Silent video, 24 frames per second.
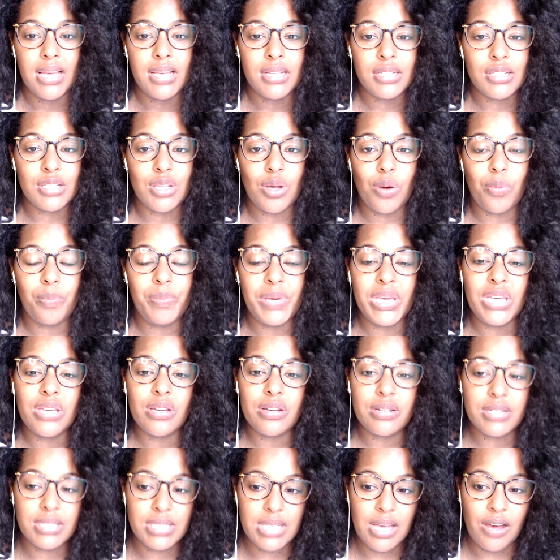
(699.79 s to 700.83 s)
So be
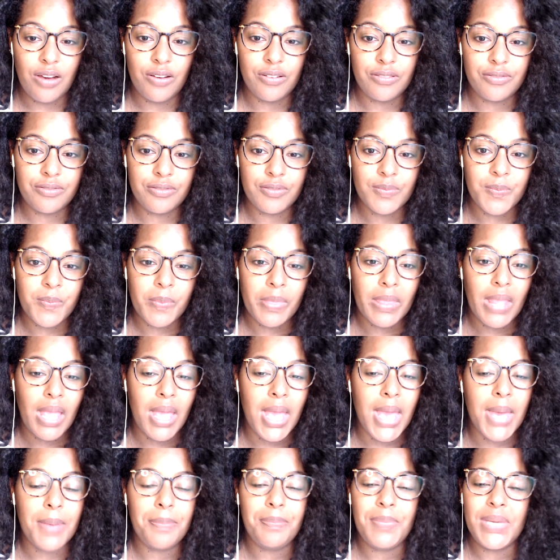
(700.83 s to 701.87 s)
yourself
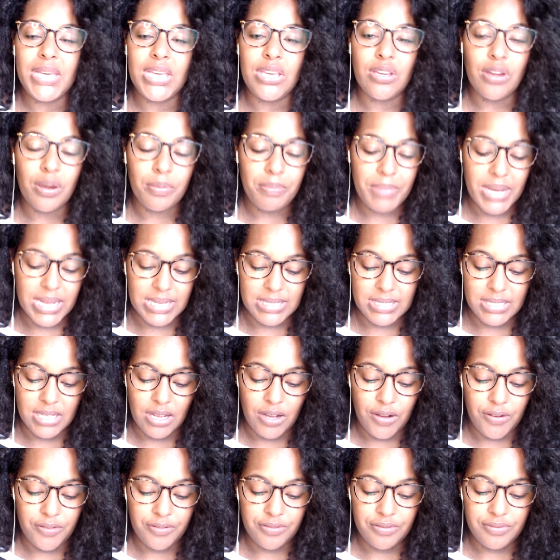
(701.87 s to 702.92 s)
and be your best
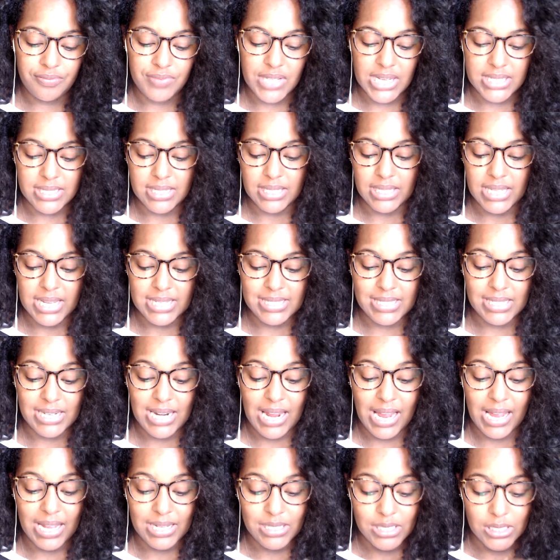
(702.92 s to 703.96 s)
self. That's a lesson I
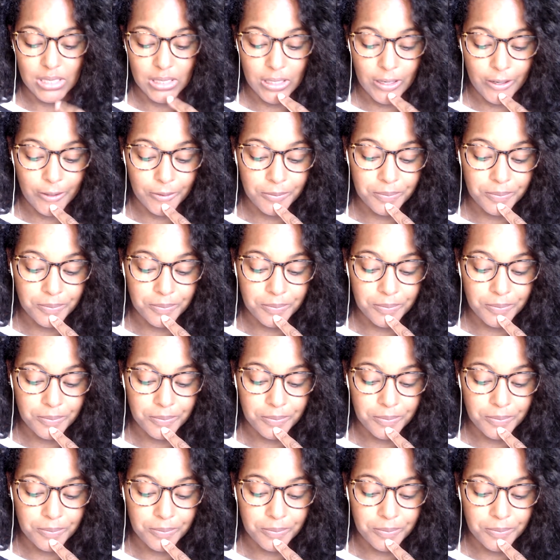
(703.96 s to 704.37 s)
had to learn.